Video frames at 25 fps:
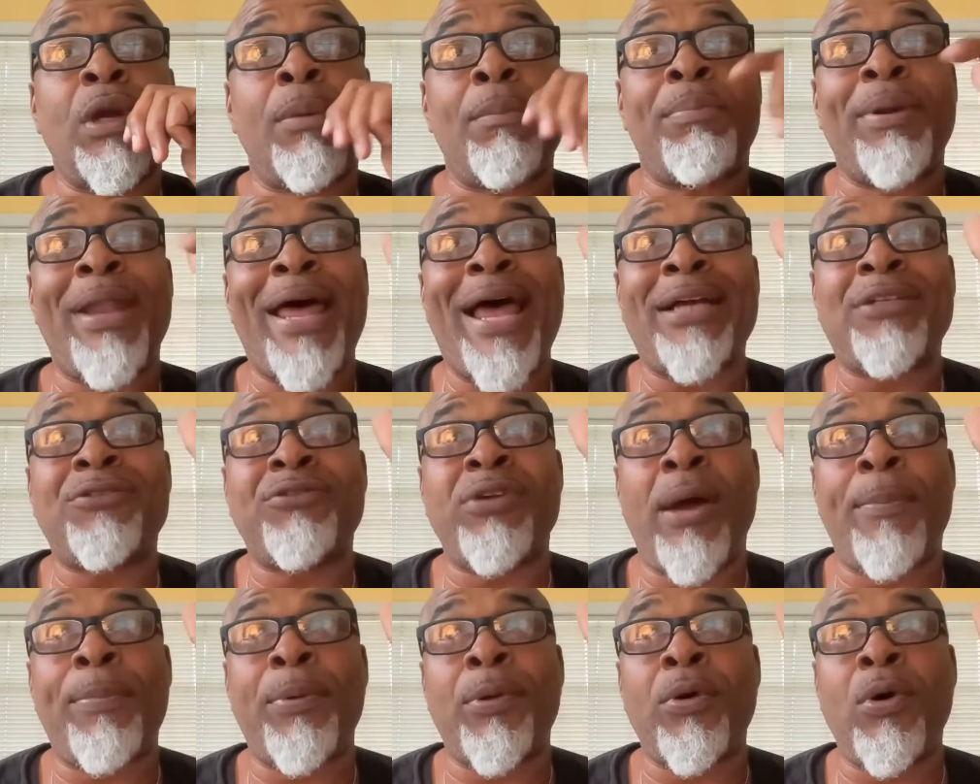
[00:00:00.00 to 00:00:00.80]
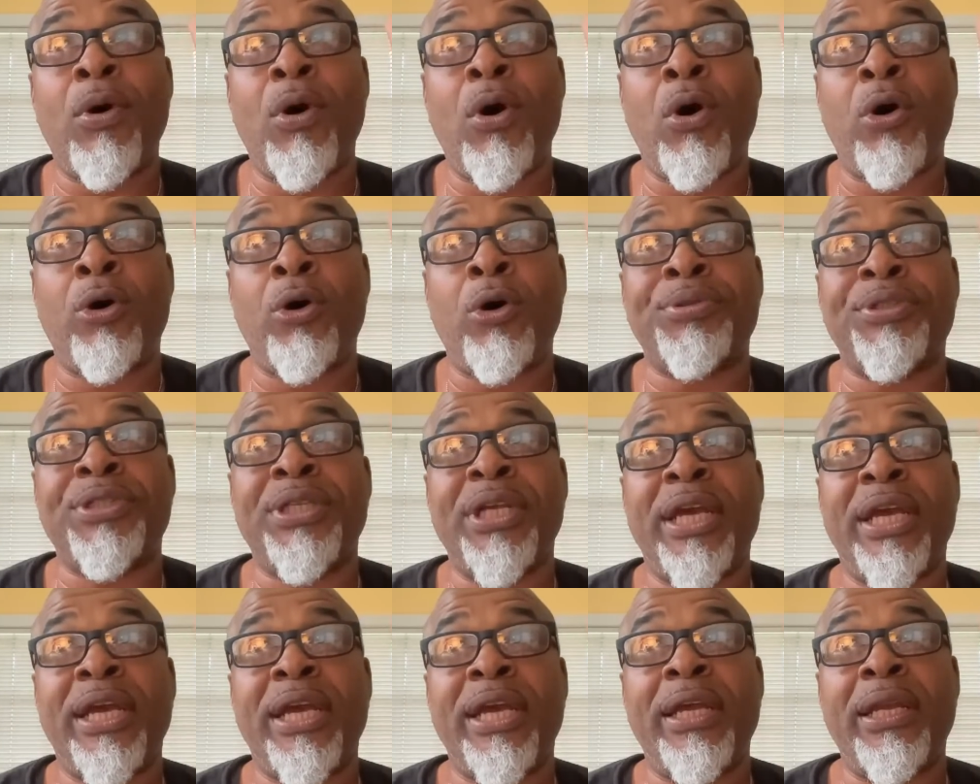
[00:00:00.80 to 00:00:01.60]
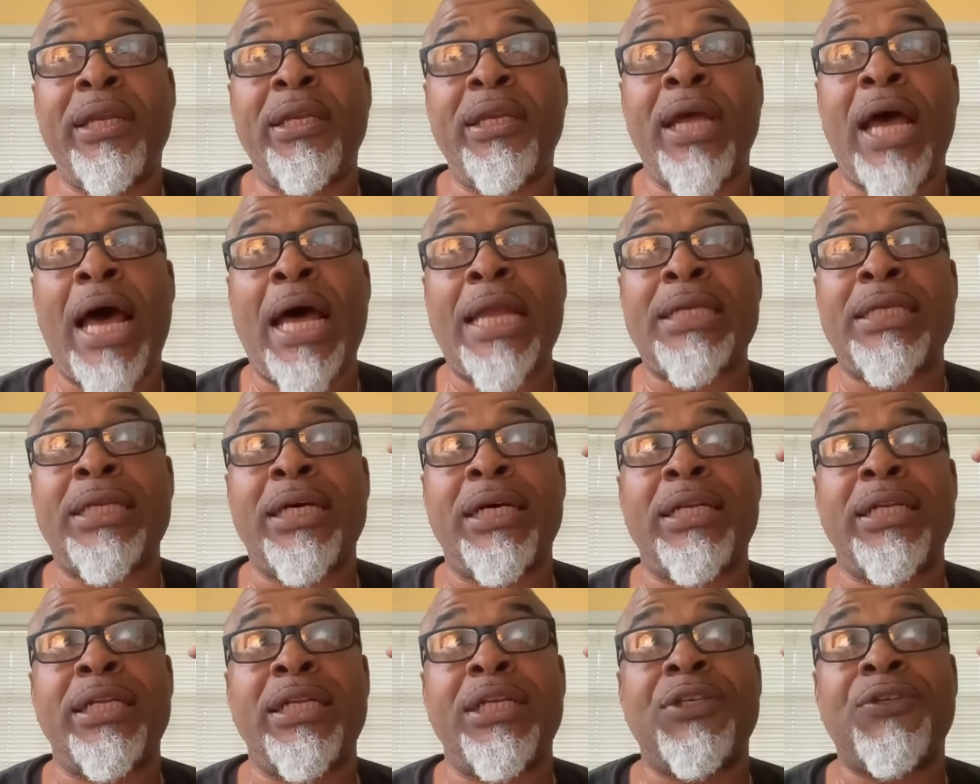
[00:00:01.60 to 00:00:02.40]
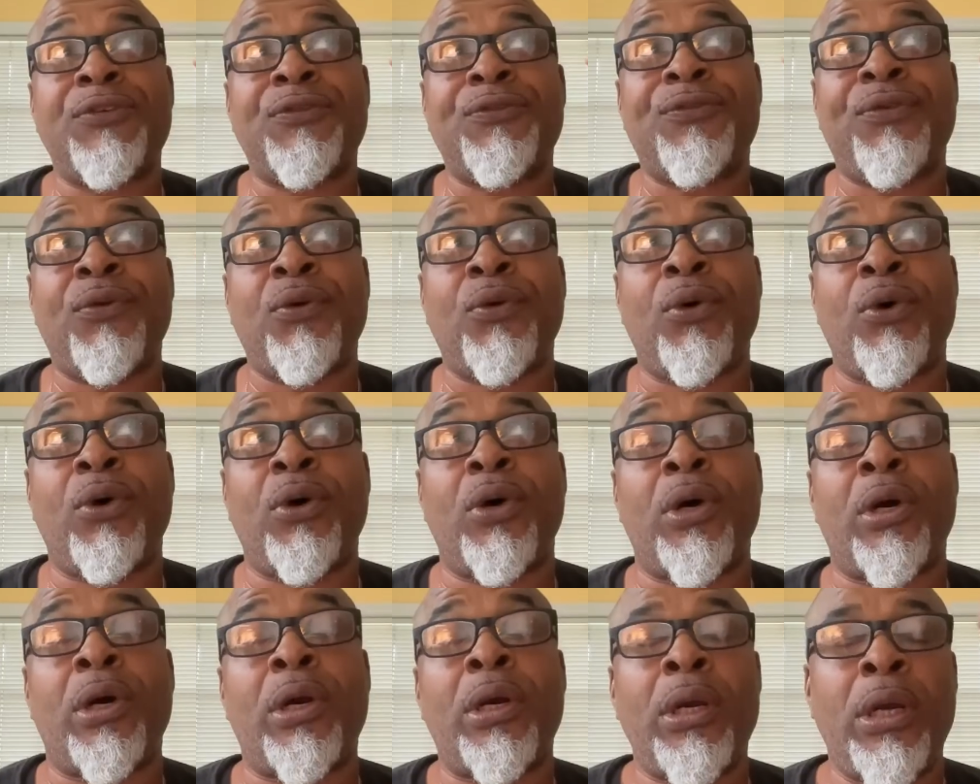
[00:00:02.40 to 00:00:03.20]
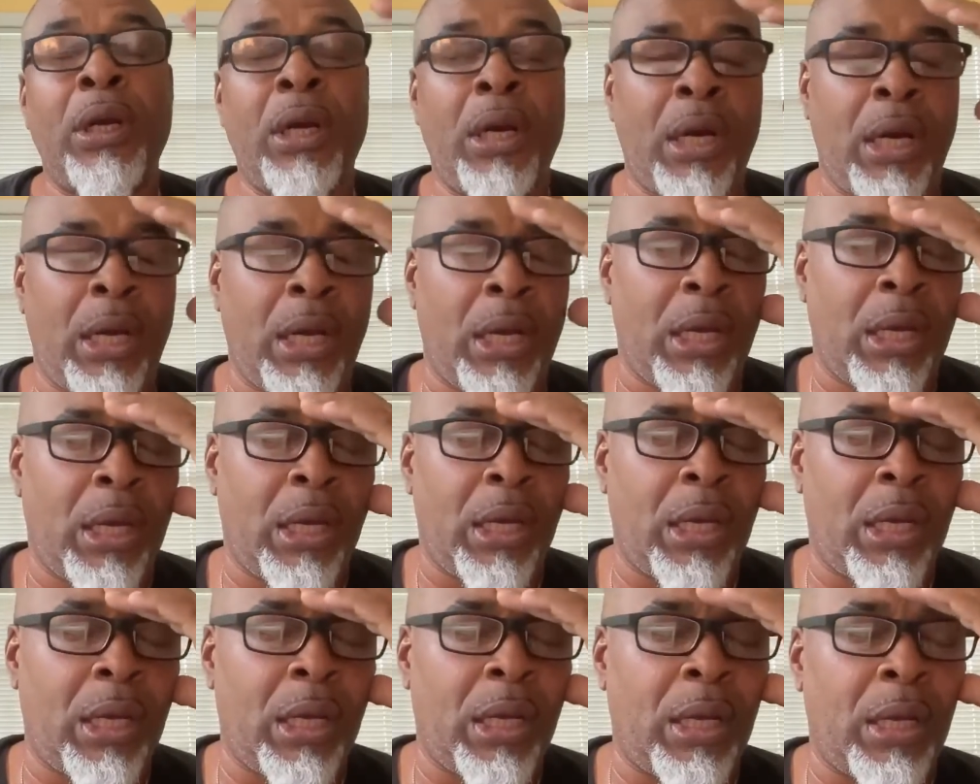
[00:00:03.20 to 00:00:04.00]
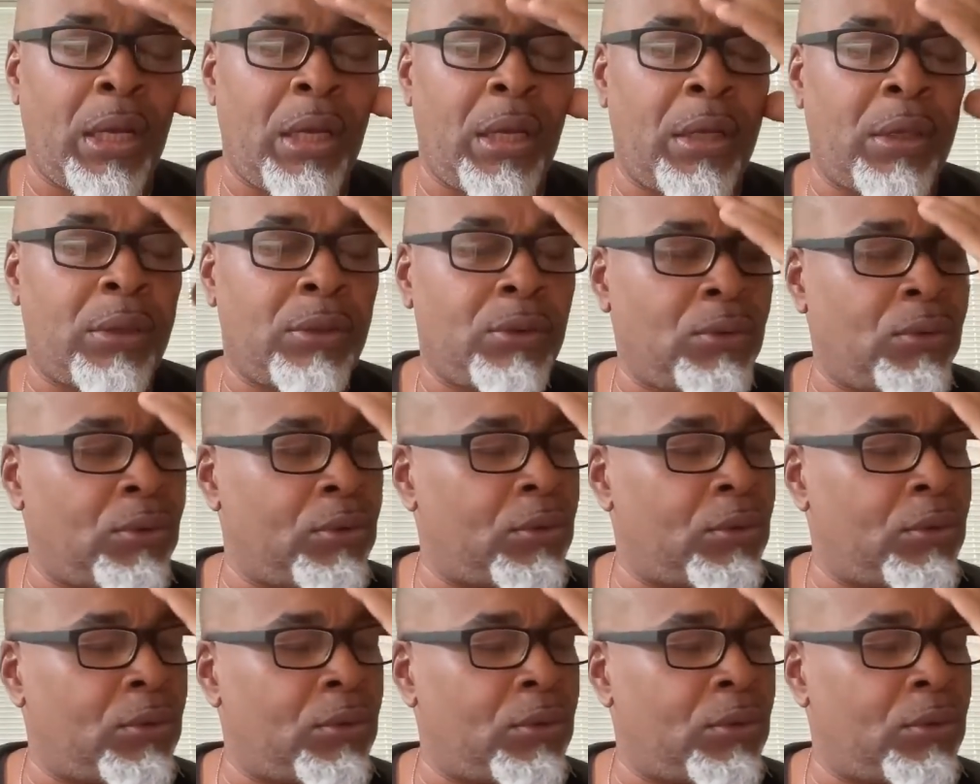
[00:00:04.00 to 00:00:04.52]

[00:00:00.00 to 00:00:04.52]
black Tropical Homestead. I've done this for uh uh, uh ooh,